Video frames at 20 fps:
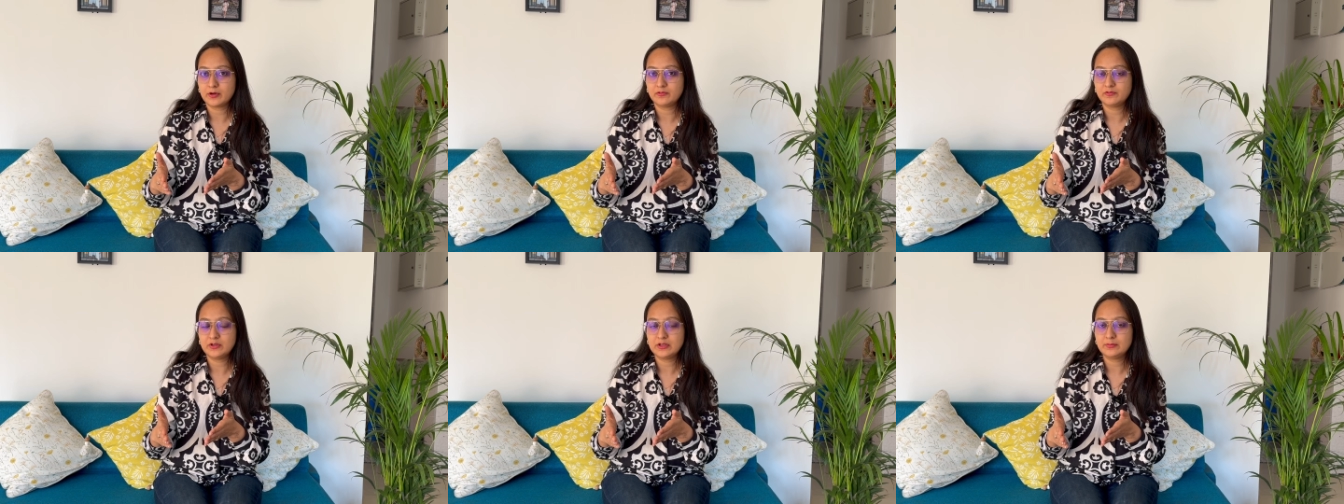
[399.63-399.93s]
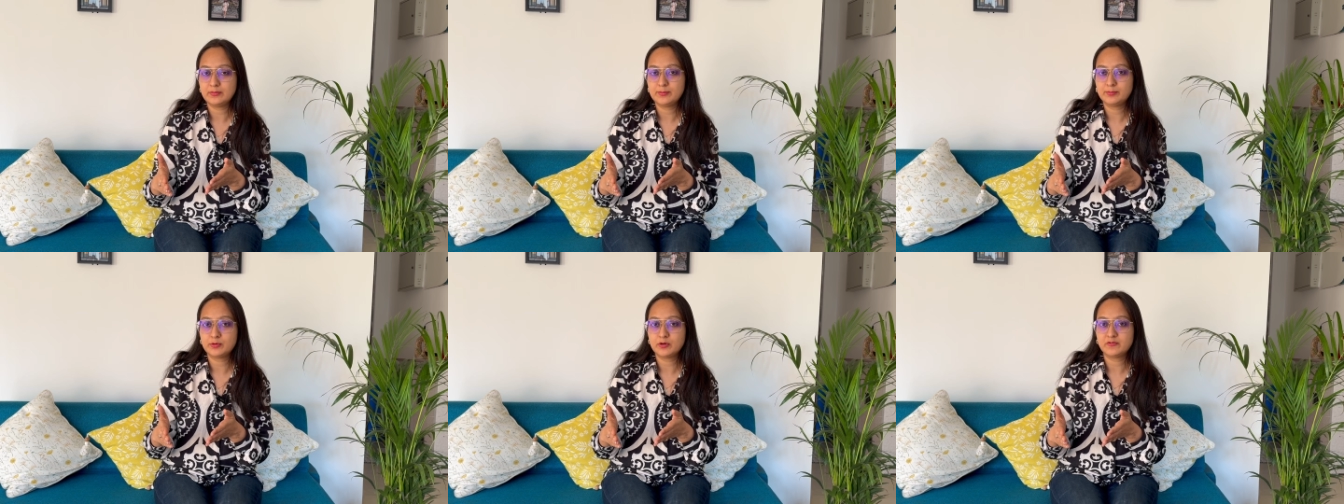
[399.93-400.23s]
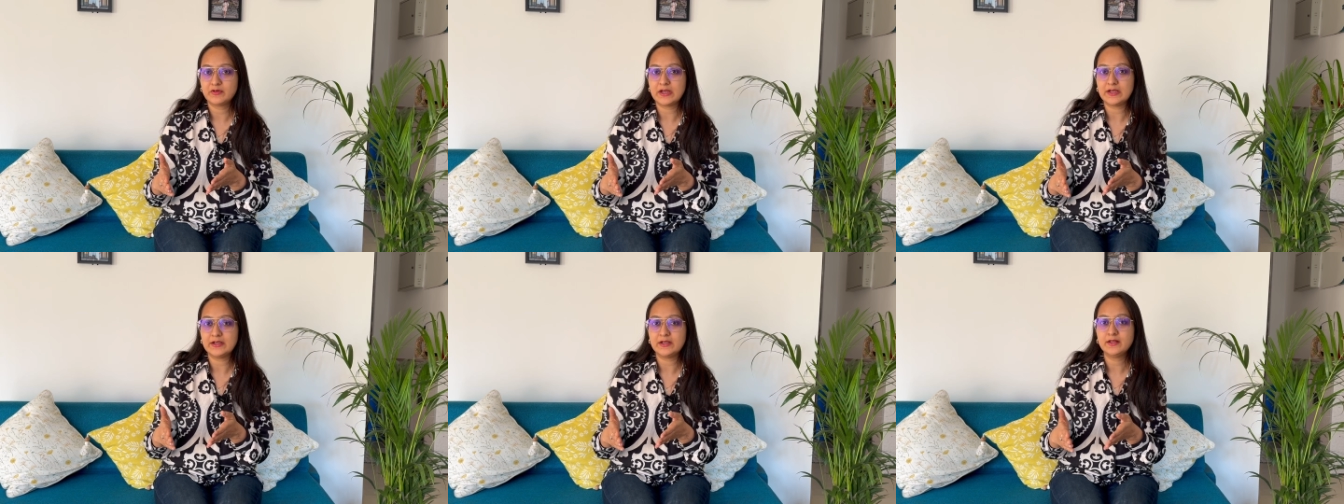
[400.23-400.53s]
will be
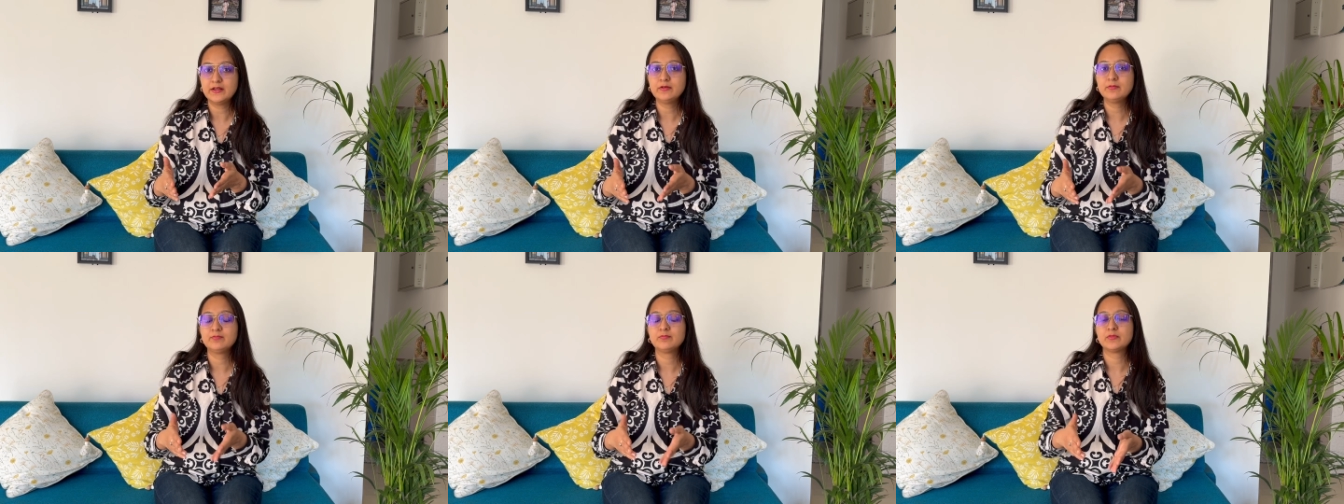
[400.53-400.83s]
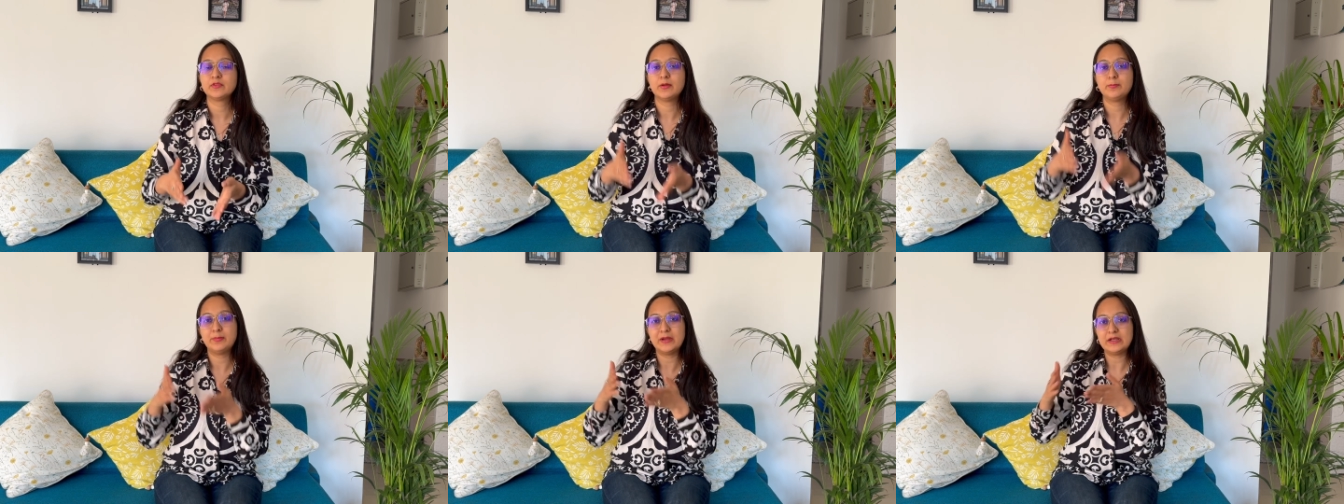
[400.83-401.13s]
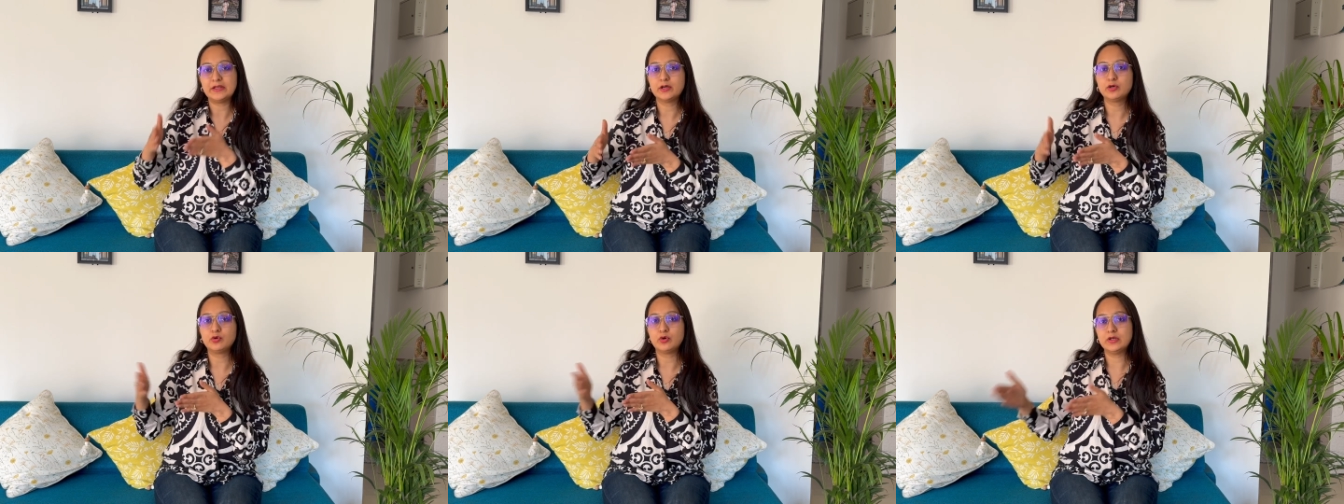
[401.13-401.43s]
providing the
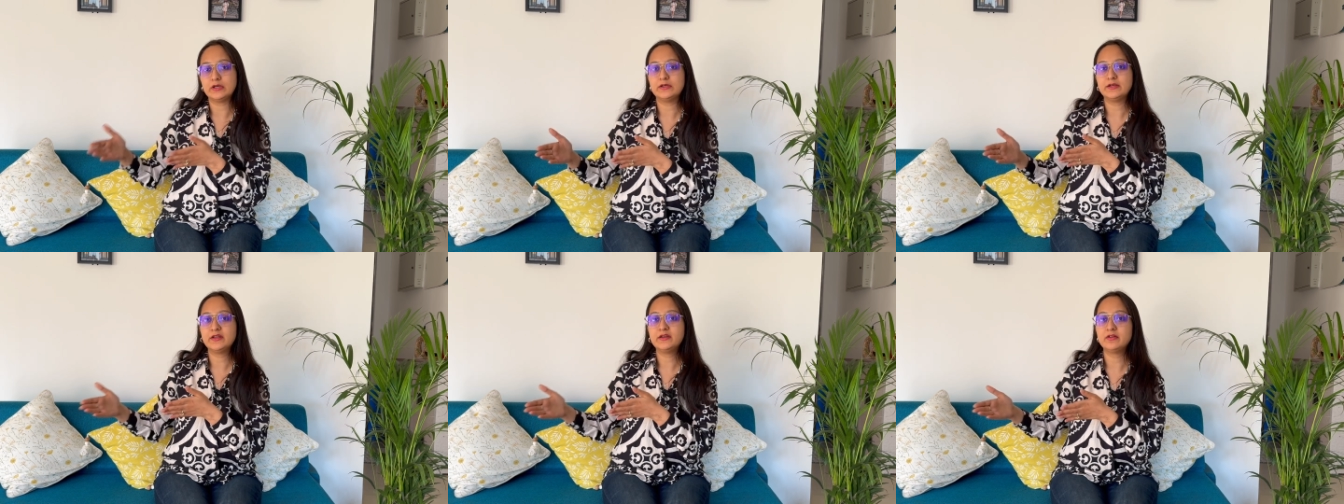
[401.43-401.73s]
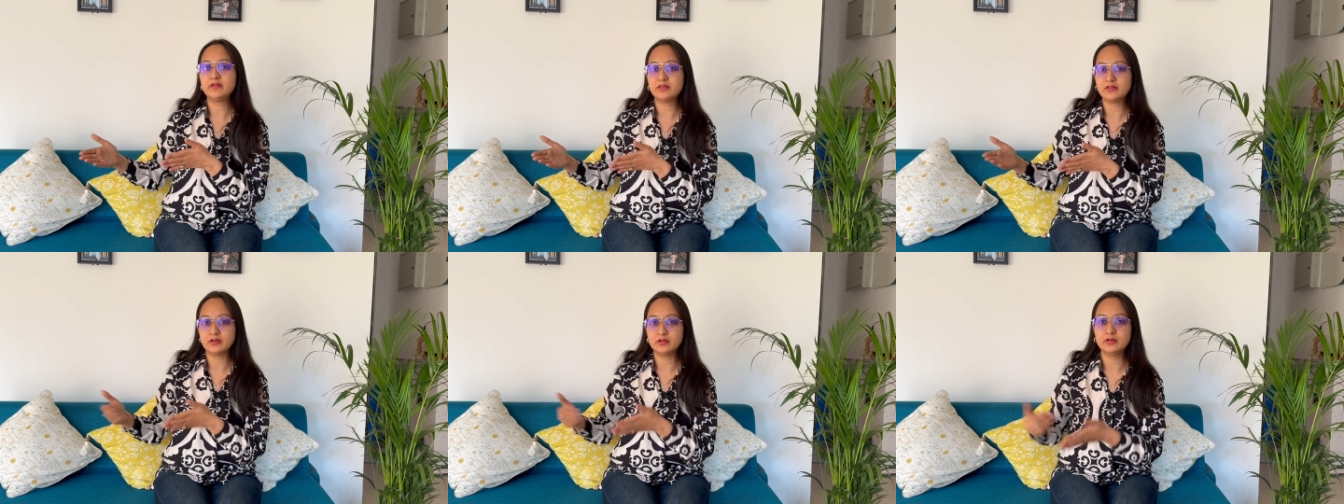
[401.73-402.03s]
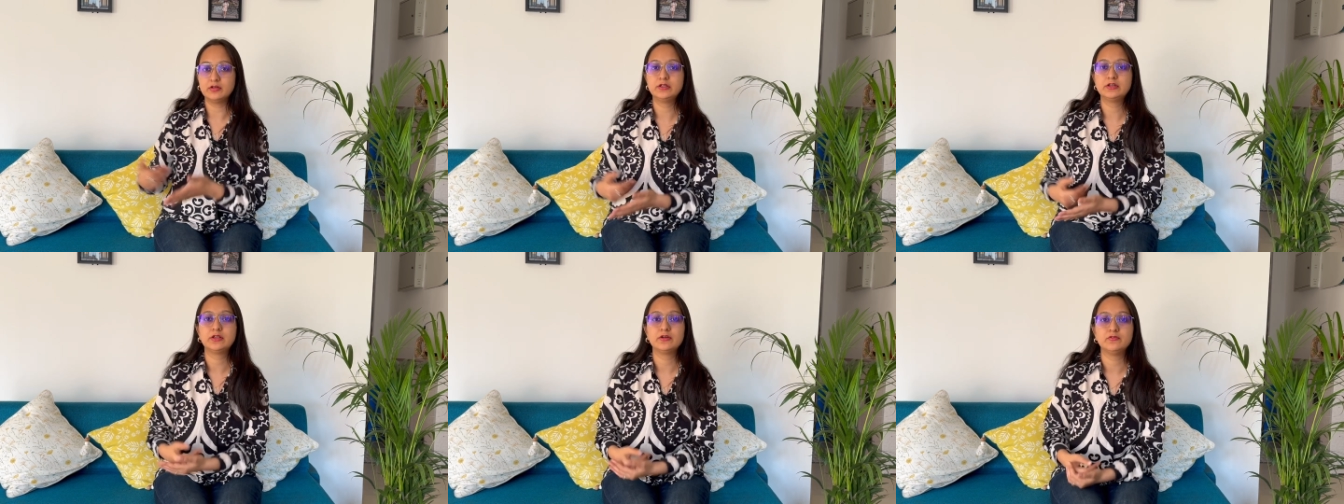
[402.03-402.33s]
better quality result